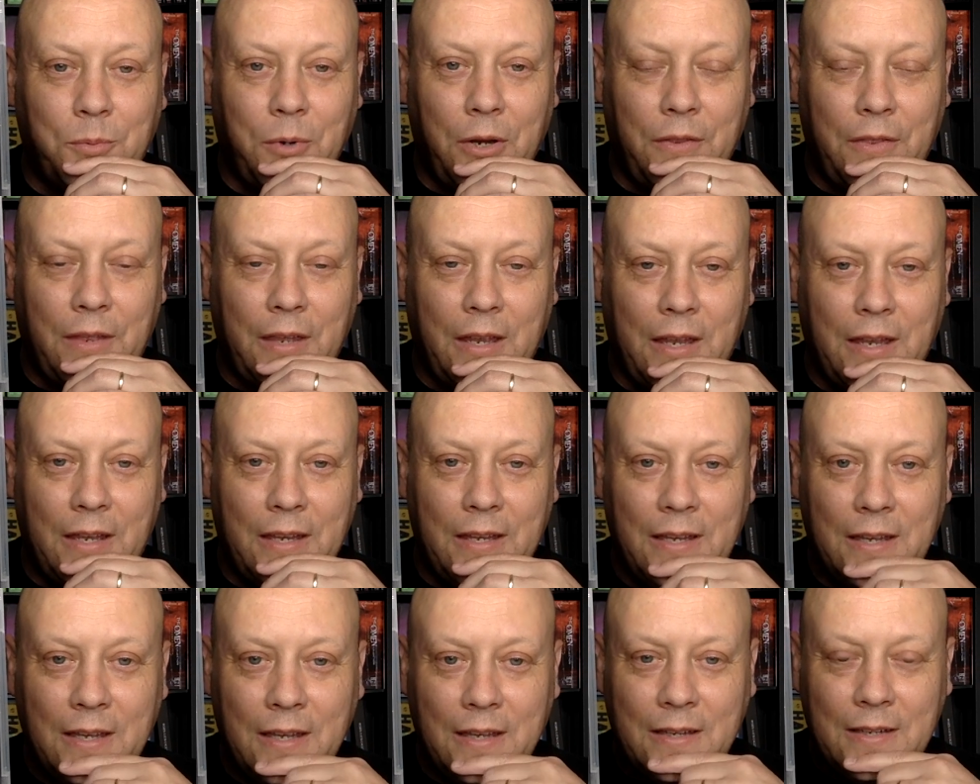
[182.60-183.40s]
where
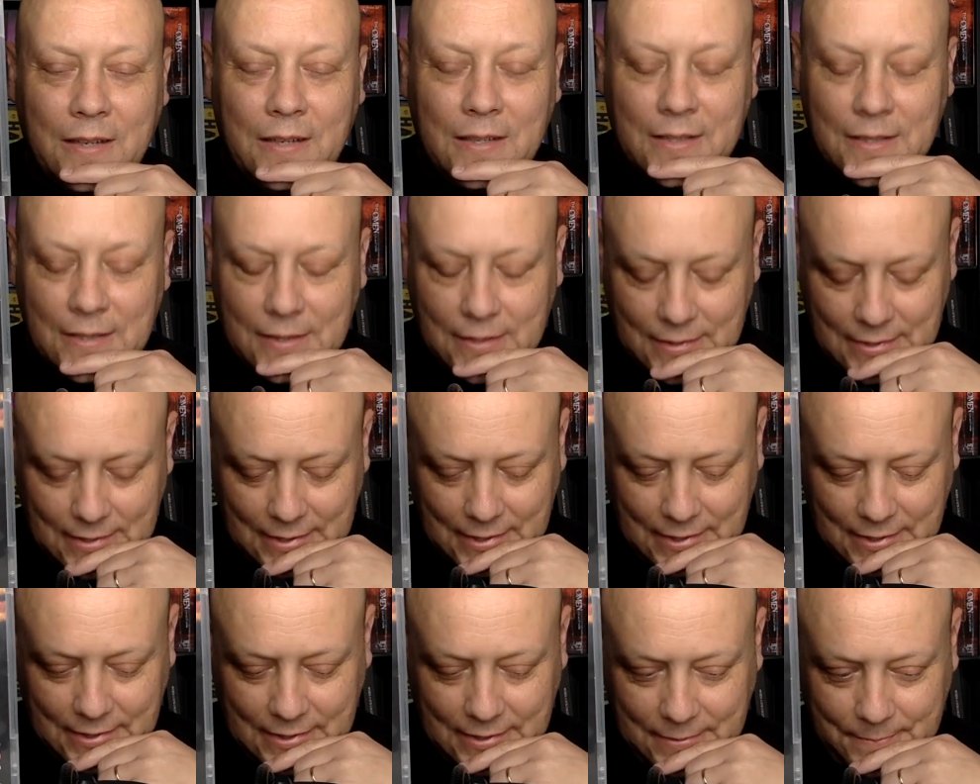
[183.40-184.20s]
they
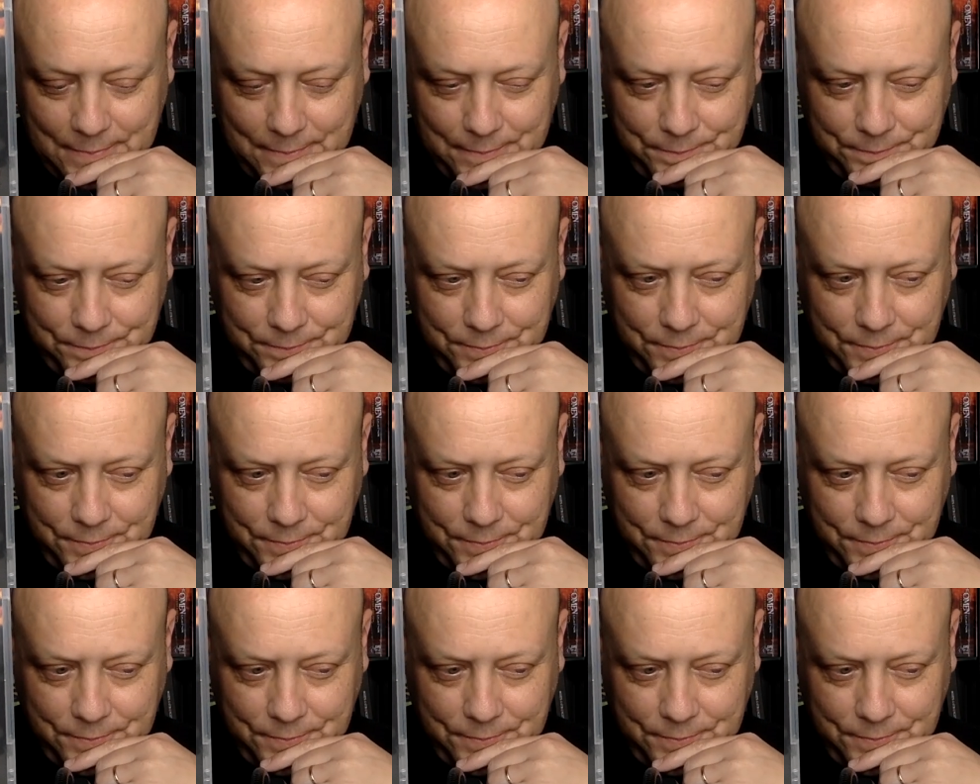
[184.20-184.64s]
have